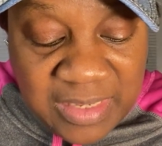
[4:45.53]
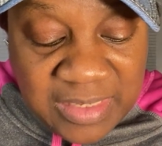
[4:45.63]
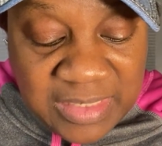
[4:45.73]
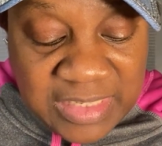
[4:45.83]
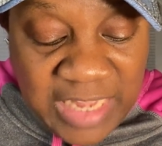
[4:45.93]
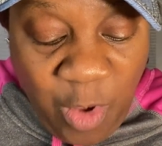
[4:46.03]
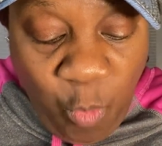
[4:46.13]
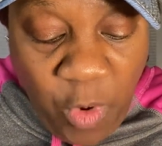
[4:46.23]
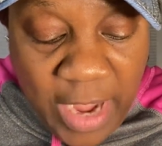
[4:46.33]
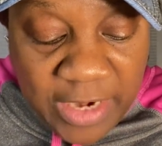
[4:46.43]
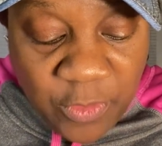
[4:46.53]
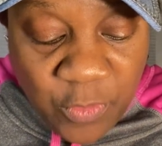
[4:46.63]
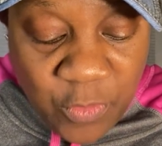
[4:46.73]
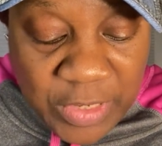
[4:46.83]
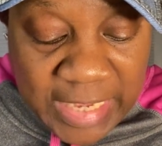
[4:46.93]
Someone
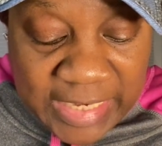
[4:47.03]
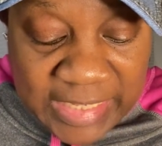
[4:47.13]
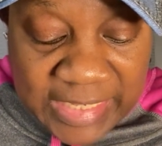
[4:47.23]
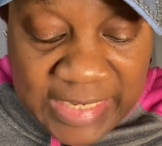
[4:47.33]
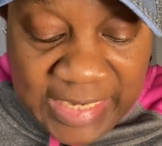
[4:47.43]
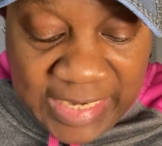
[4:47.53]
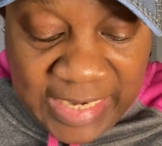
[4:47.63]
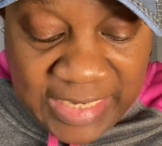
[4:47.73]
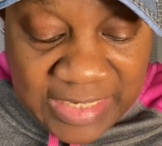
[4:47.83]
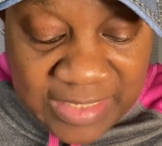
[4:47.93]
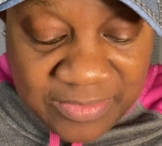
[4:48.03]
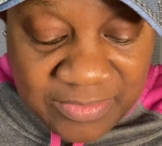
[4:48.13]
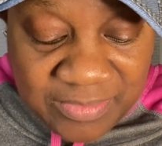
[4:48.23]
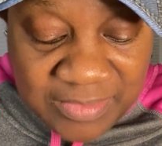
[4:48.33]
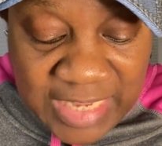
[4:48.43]
who can lead
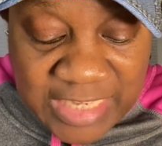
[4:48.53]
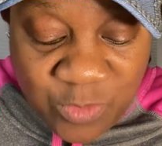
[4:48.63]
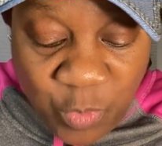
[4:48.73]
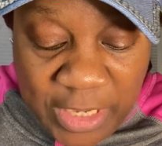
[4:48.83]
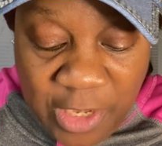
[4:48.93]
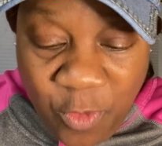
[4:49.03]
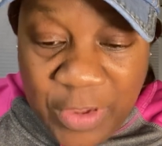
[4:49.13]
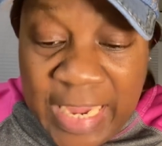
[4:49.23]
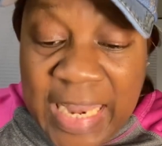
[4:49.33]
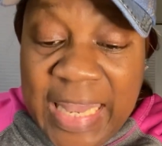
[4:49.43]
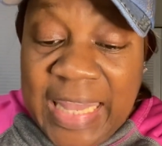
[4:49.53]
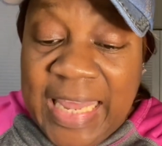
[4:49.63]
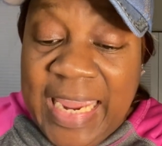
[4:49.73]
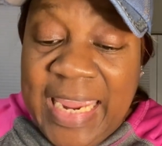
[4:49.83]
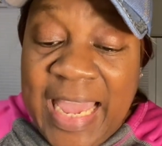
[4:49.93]
as well and
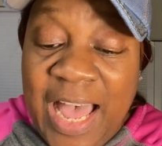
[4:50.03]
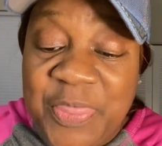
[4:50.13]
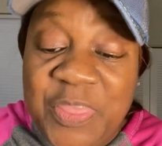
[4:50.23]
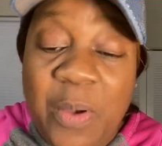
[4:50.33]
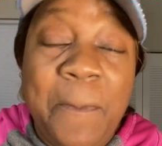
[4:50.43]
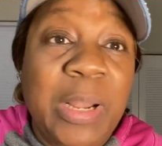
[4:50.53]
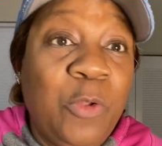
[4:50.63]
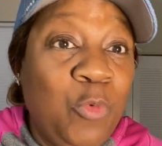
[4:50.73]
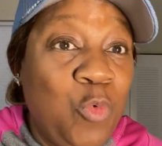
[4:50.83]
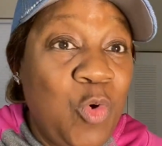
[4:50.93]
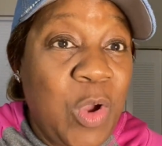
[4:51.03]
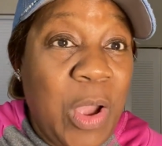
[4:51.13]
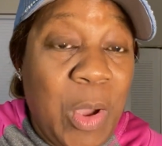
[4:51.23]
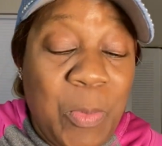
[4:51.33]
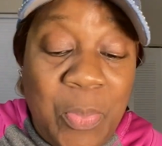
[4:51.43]
lay out the
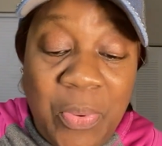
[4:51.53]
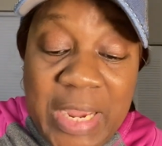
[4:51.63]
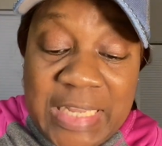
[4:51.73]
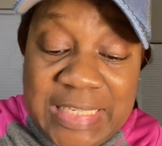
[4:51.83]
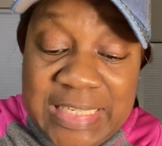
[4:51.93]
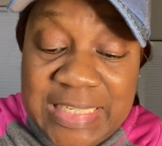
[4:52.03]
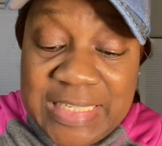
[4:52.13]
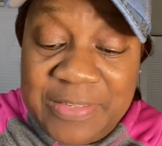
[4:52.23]
blueprint